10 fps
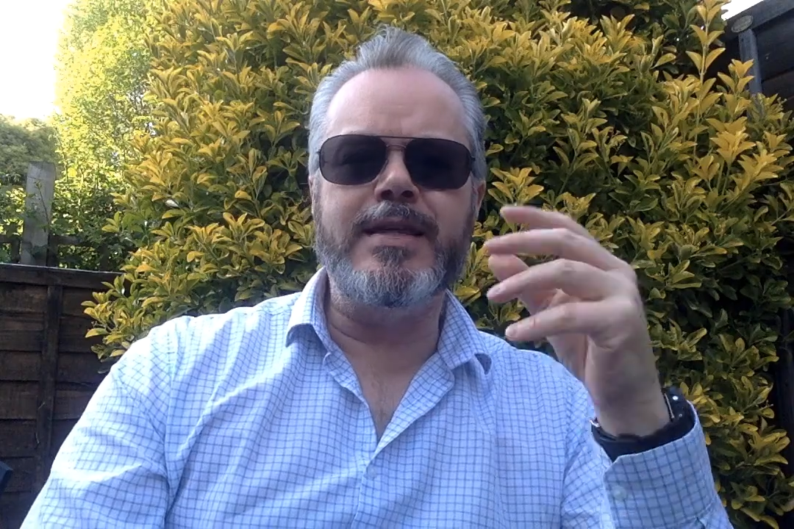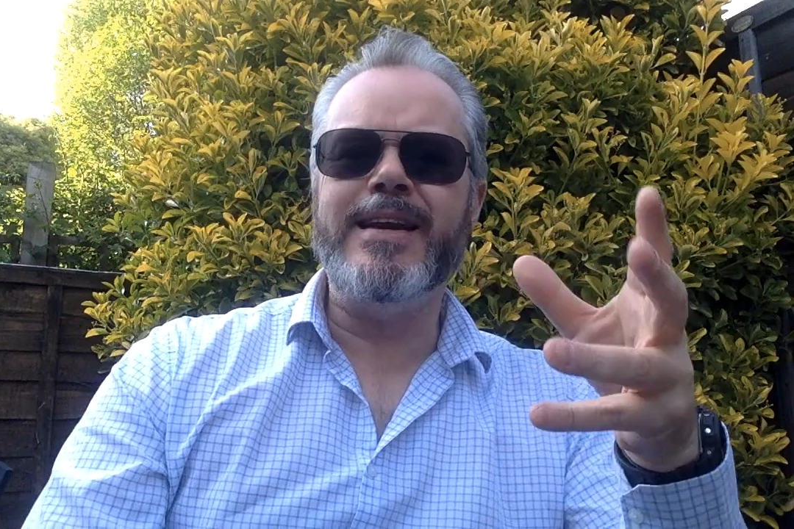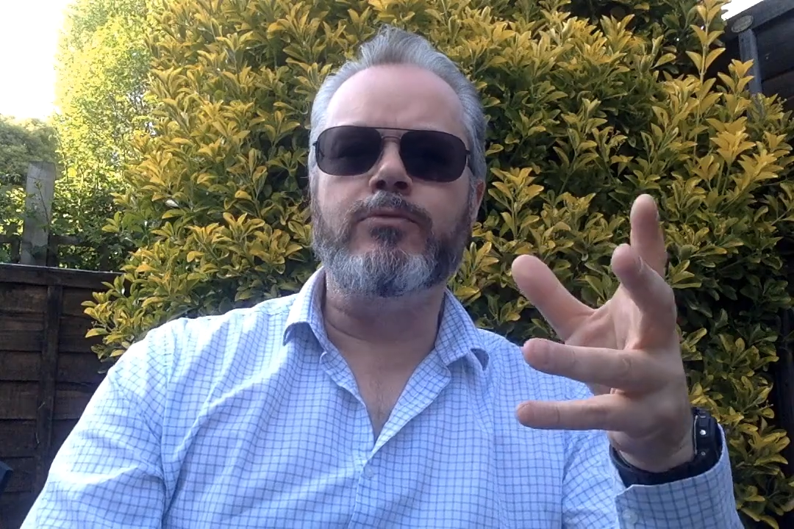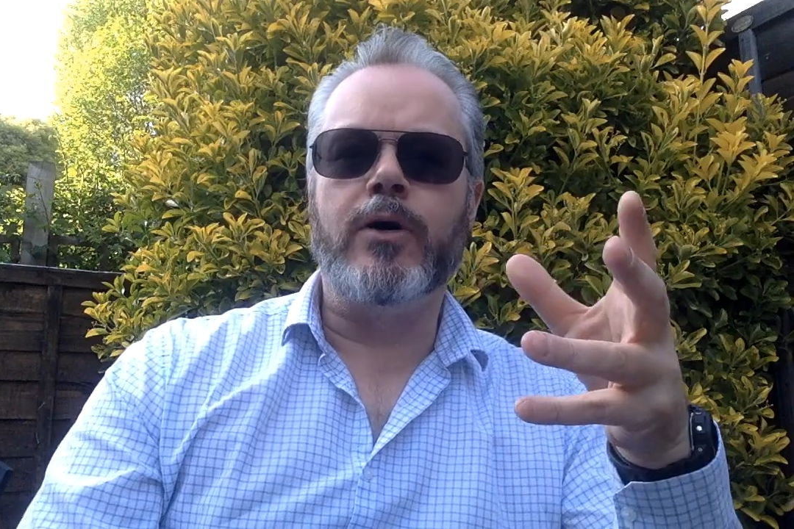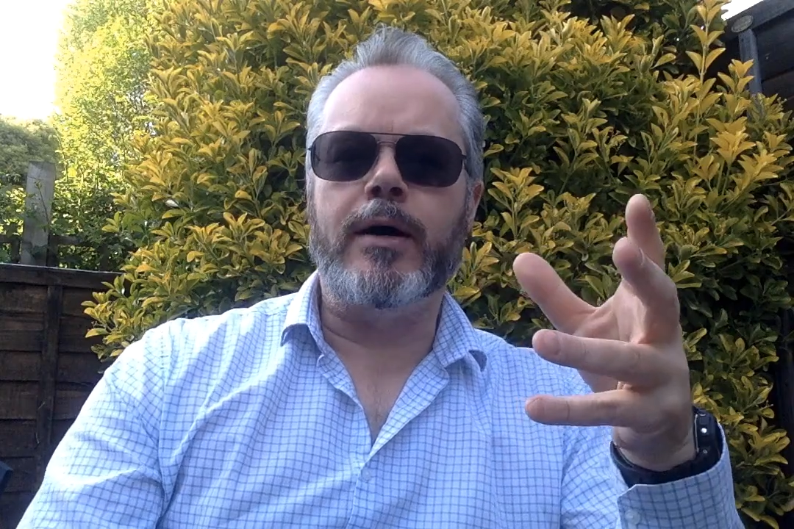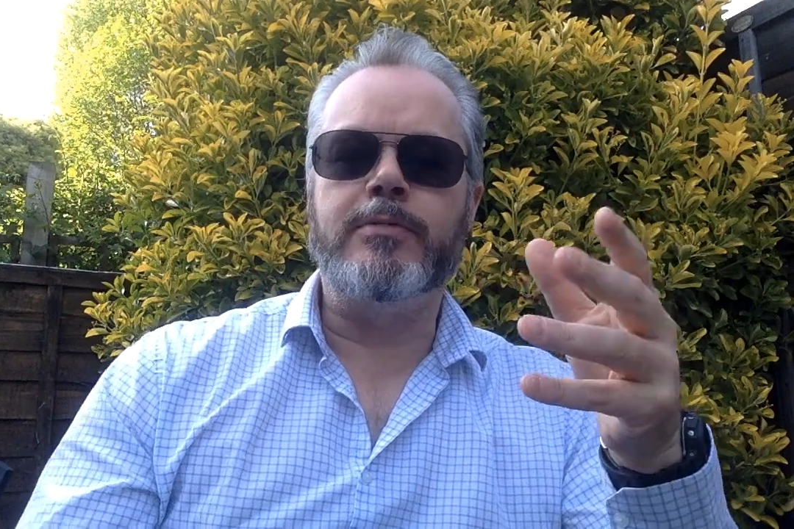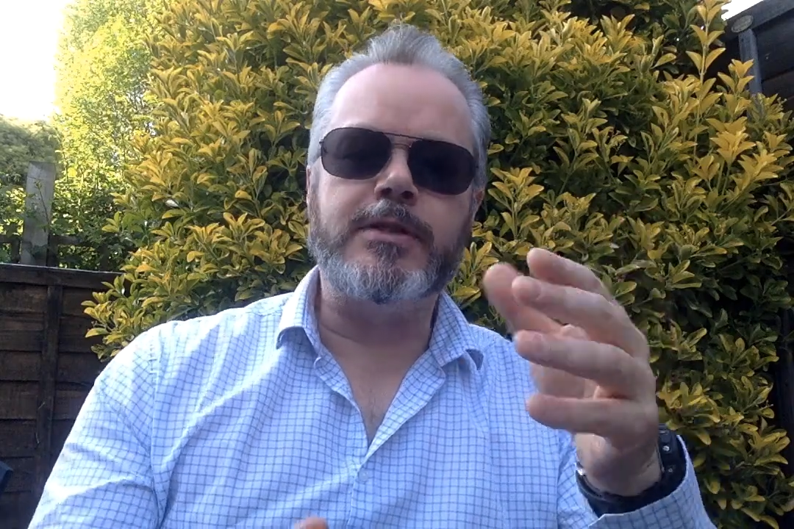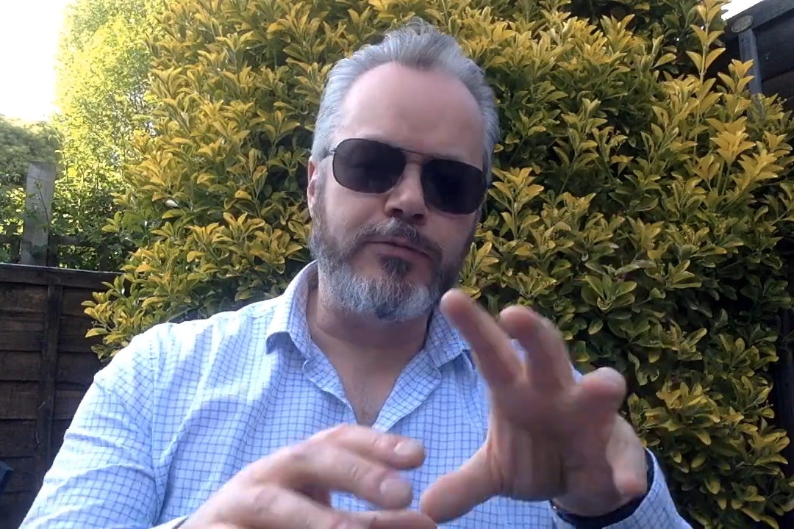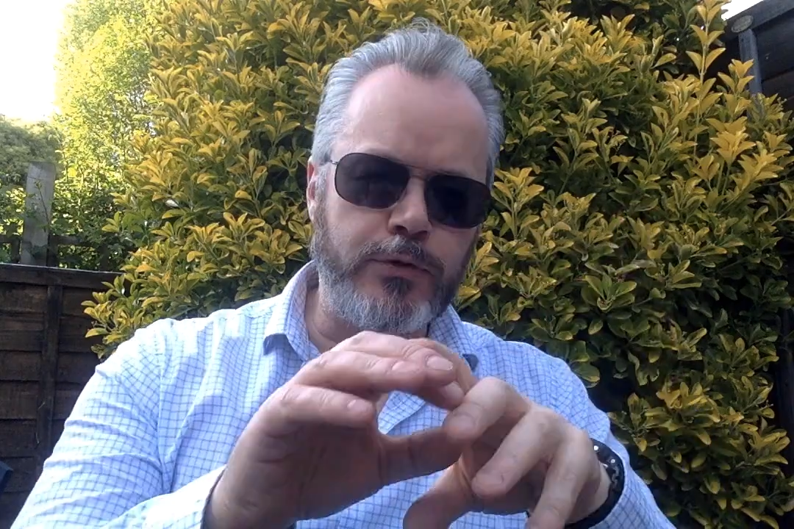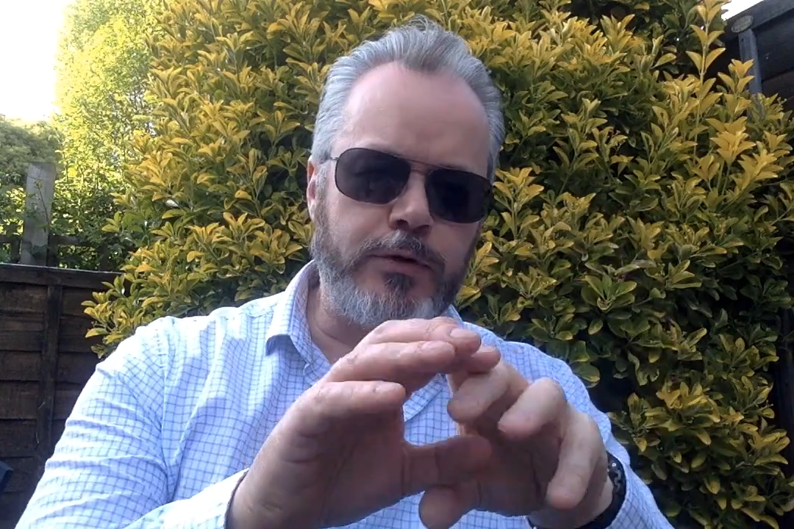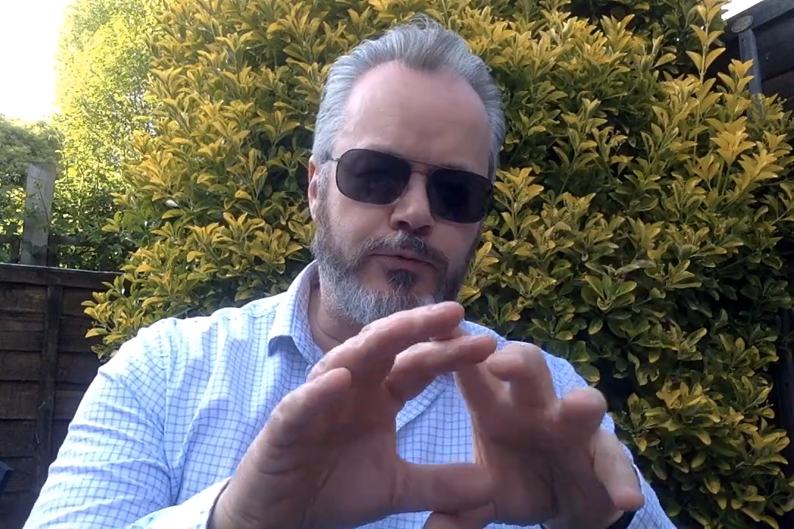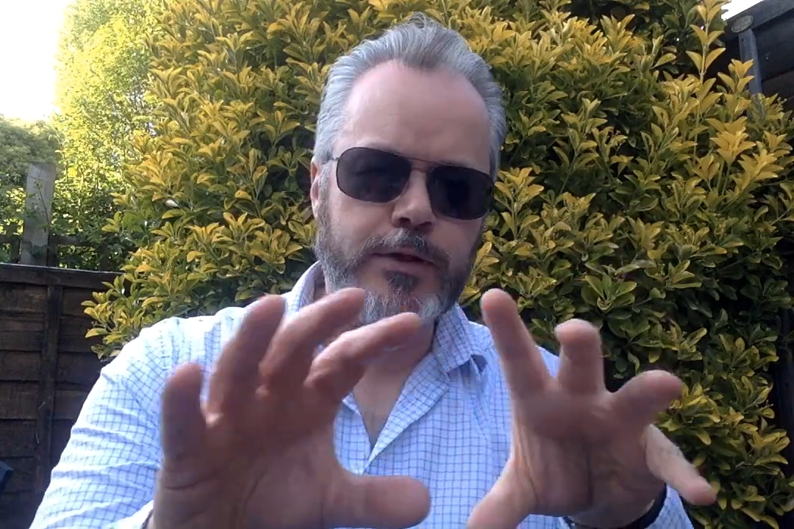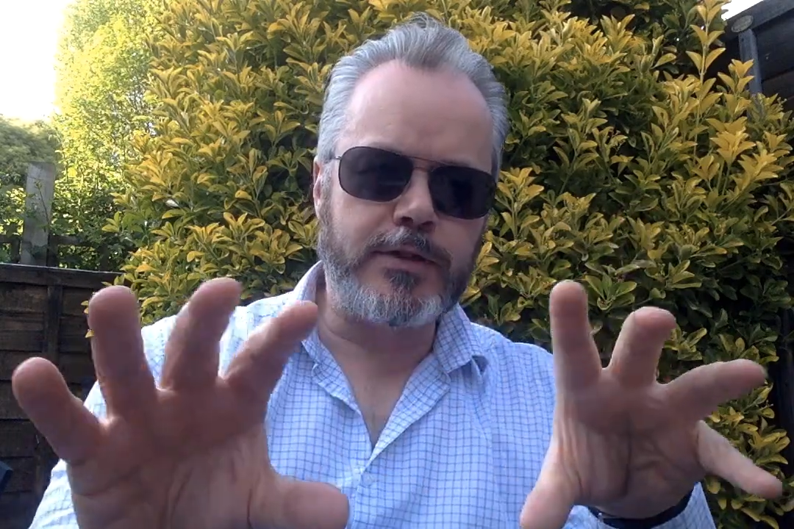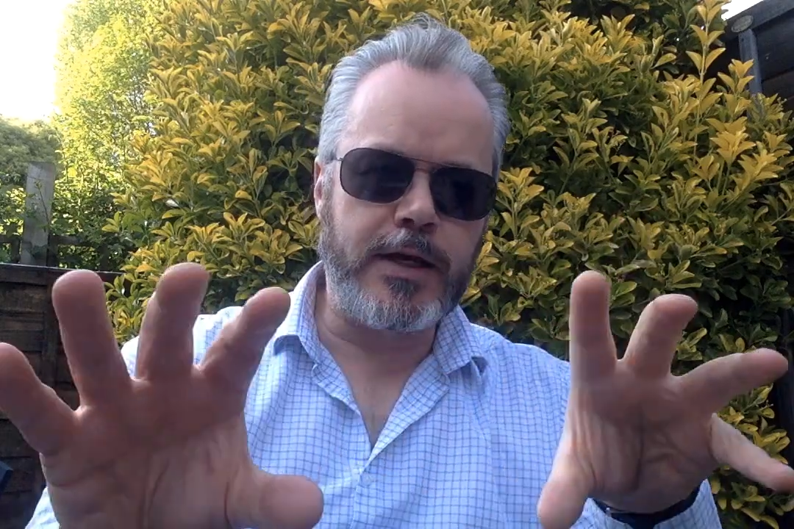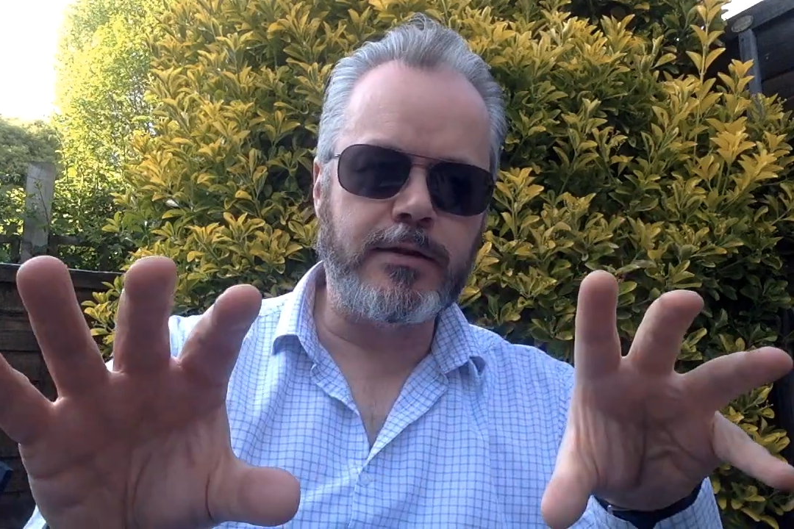then what happens if
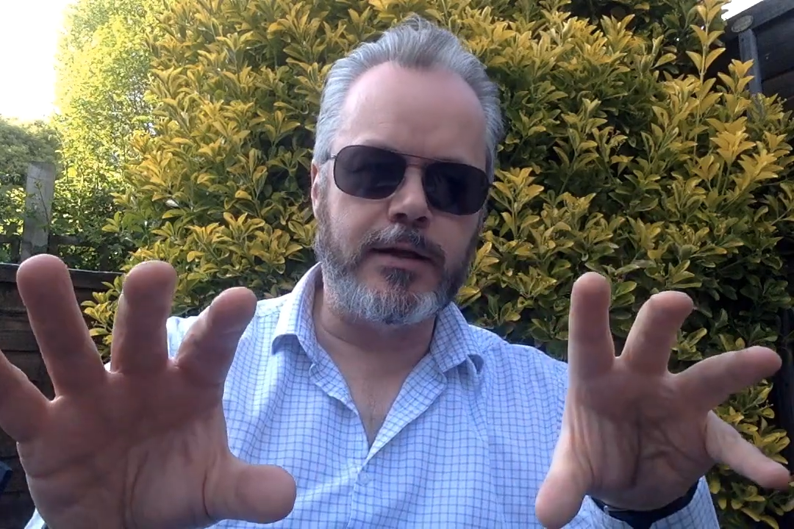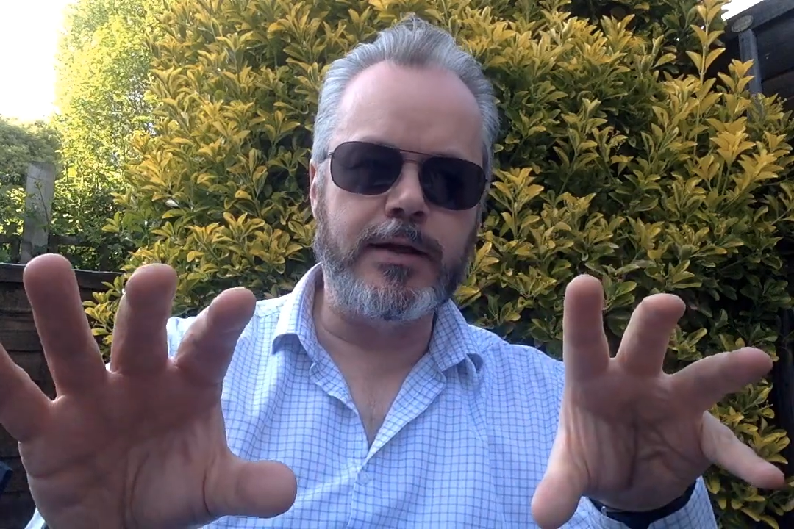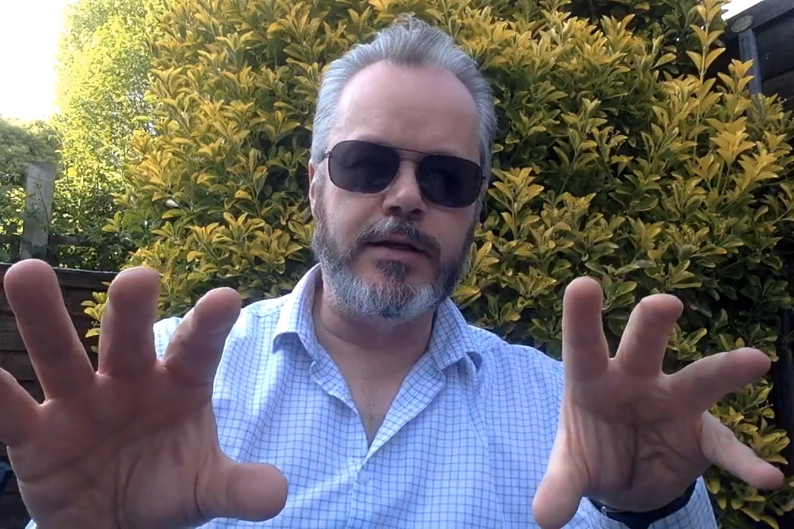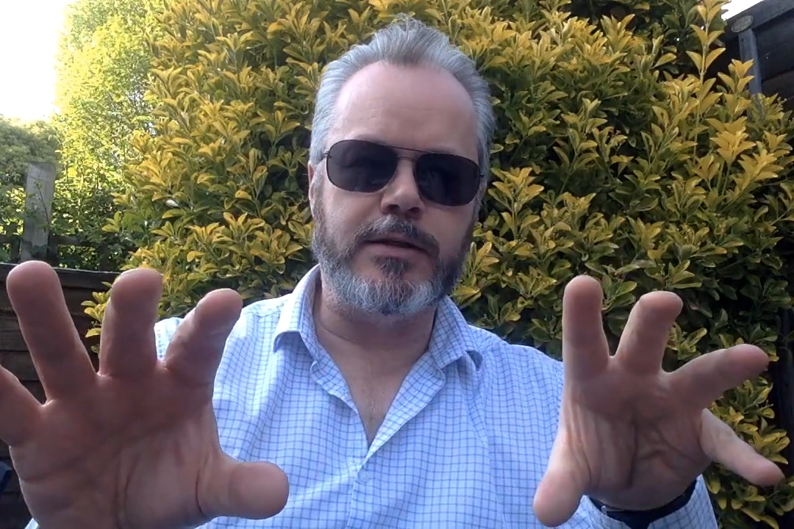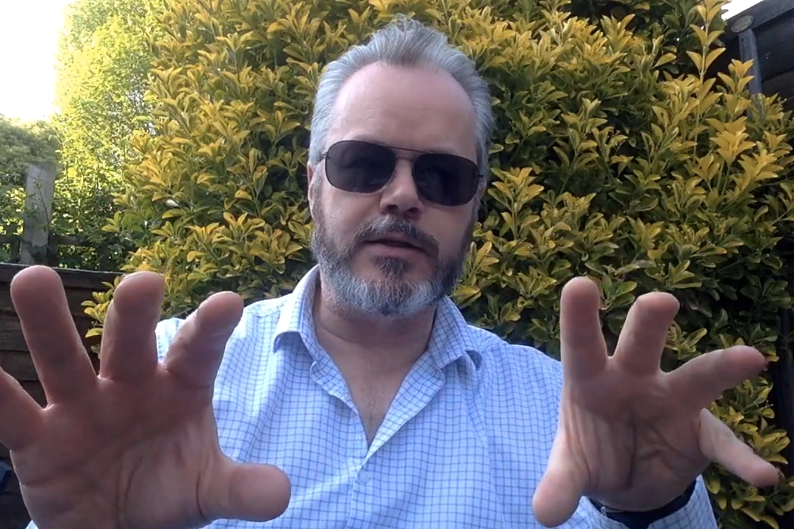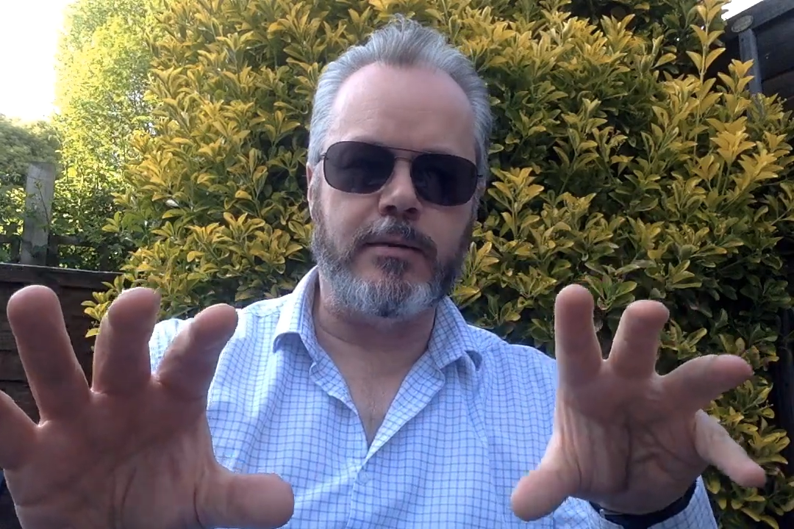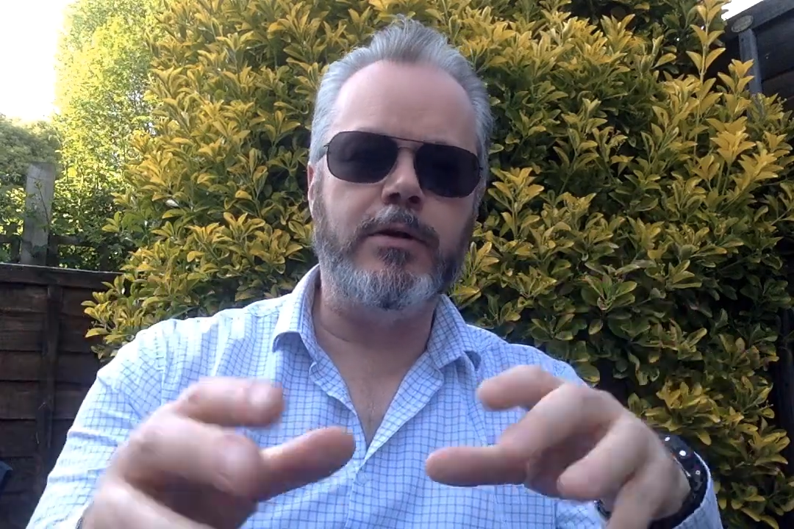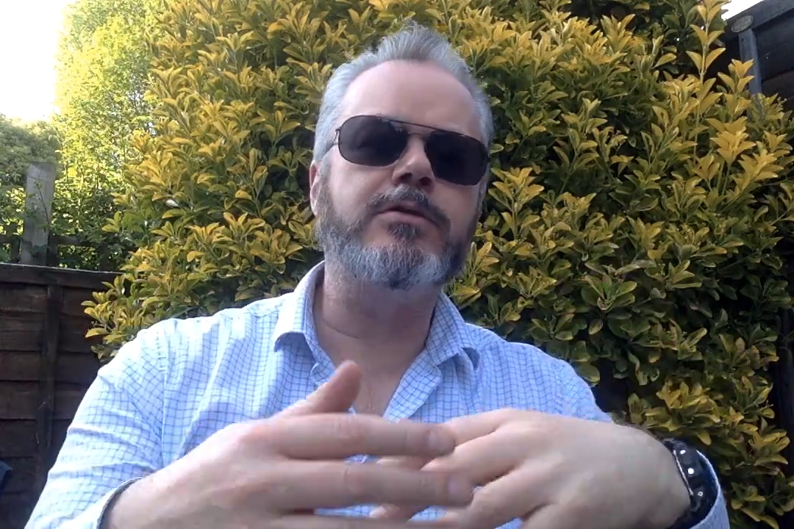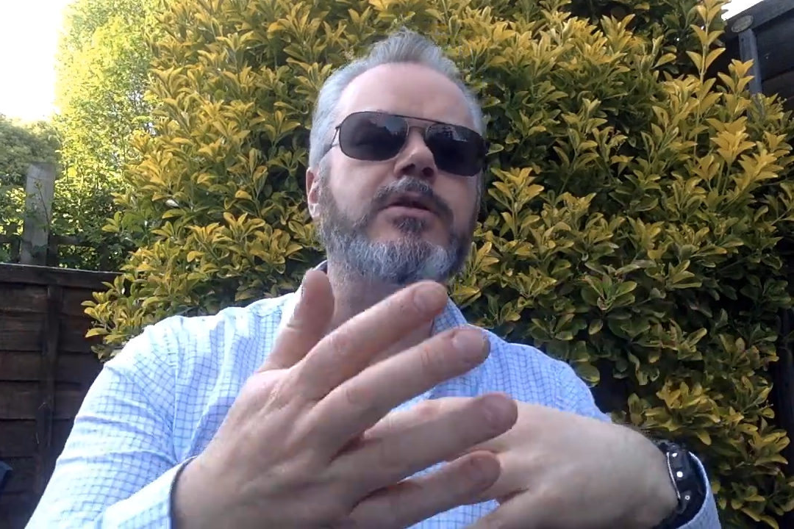we take the linear timeline?